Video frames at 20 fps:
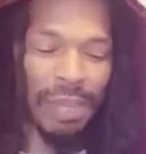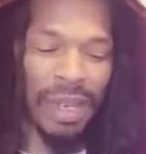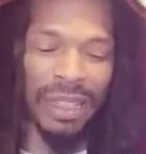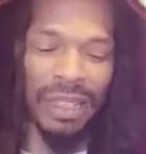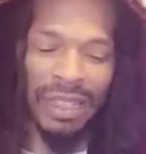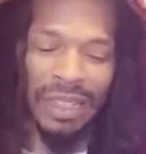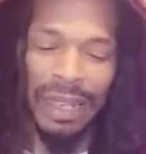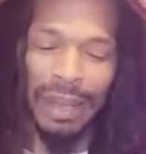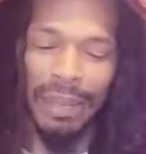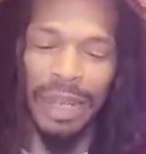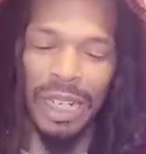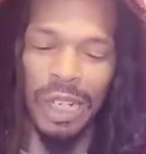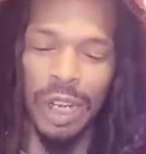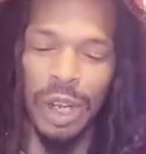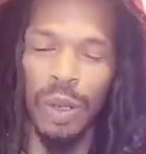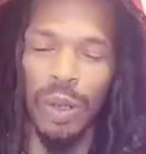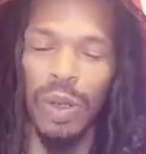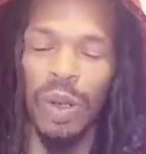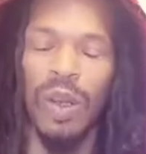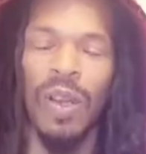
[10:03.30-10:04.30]
buttons. Let me
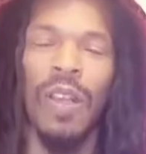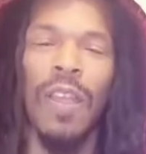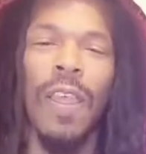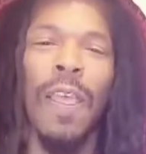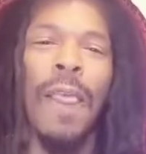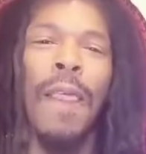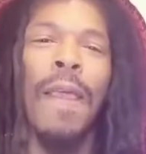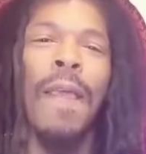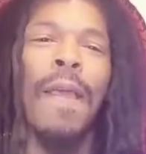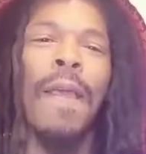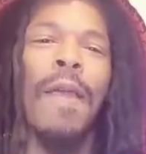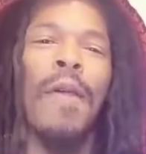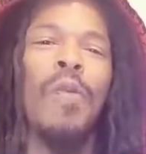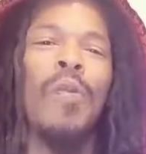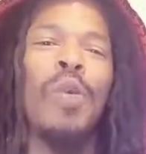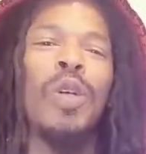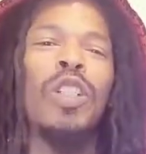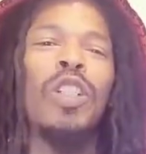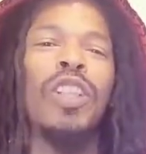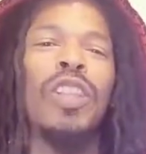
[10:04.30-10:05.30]
know
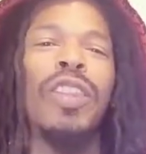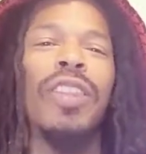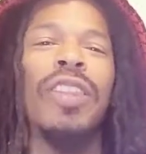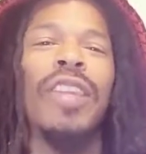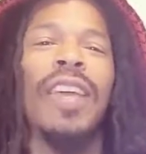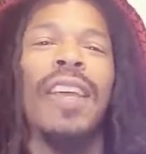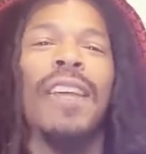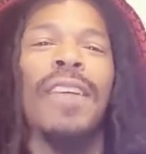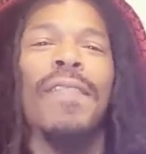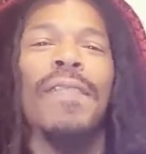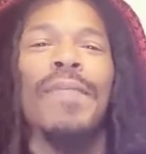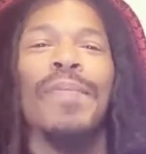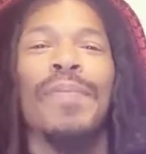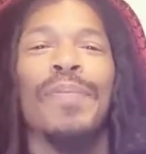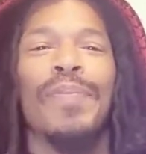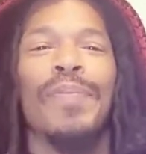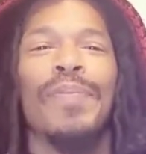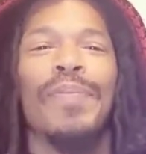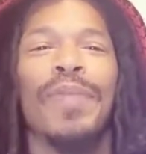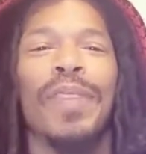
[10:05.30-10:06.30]
what you think
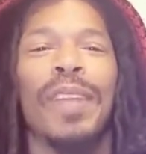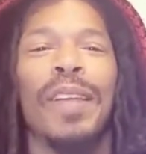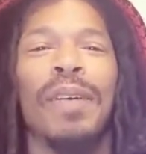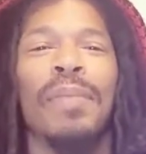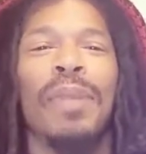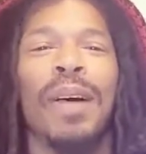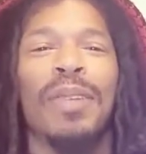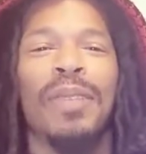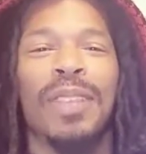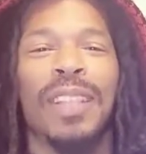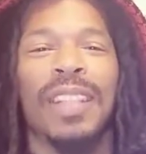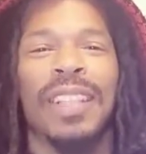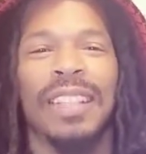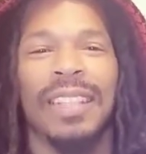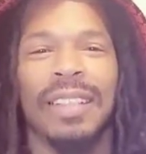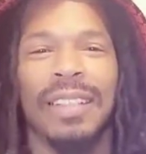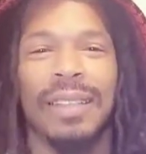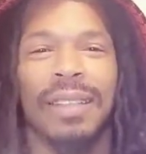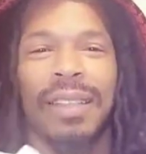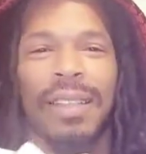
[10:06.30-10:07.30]
about
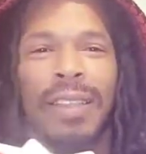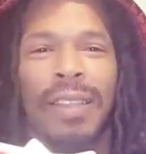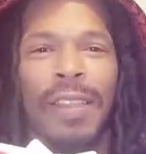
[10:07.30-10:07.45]
these.